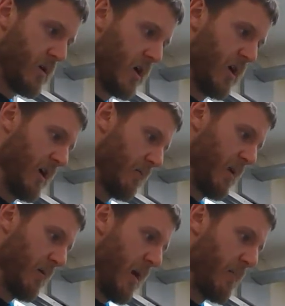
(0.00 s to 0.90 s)

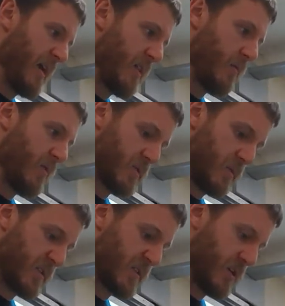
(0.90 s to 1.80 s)
I might label this
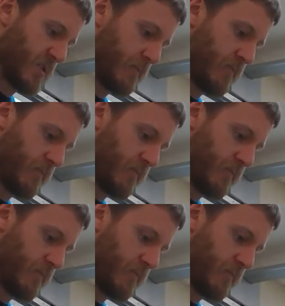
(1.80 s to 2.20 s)
one discussion.